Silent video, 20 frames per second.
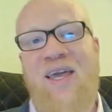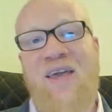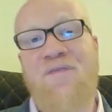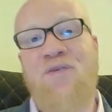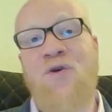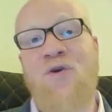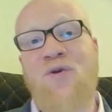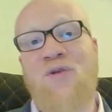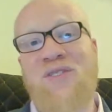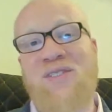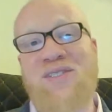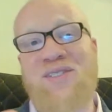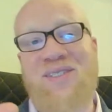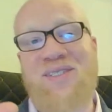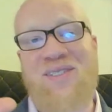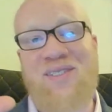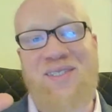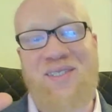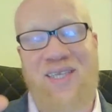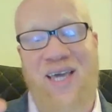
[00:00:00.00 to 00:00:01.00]
If you're
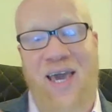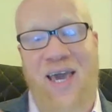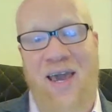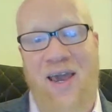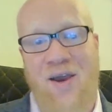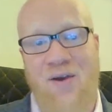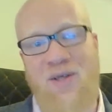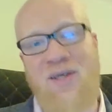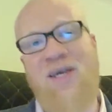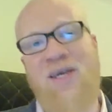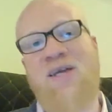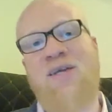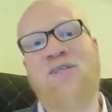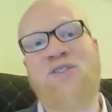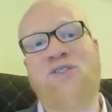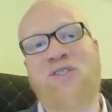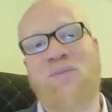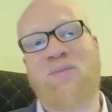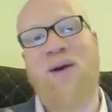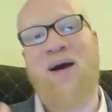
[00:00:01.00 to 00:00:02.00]
scared, again, this
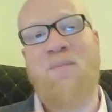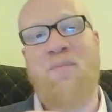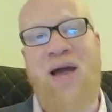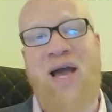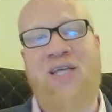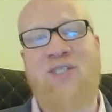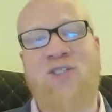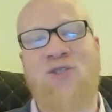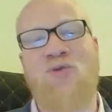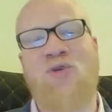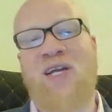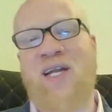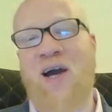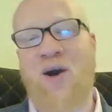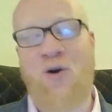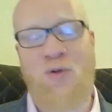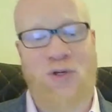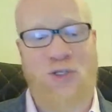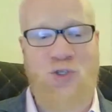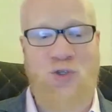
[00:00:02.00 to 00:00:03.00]
is about mastery, and I
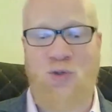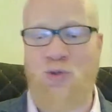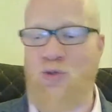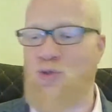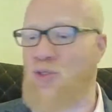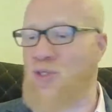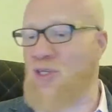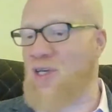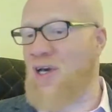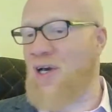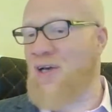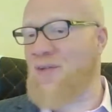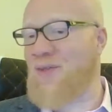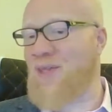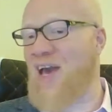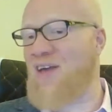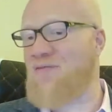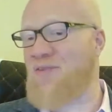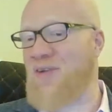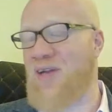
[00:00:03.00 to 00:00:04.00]
always use the
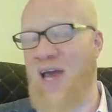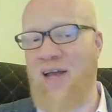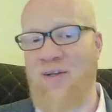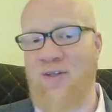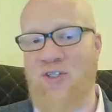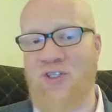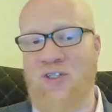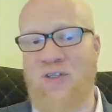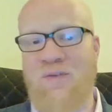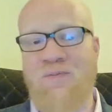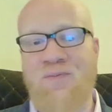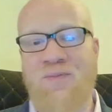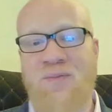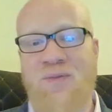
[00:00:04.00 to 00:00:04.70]
knife analogy.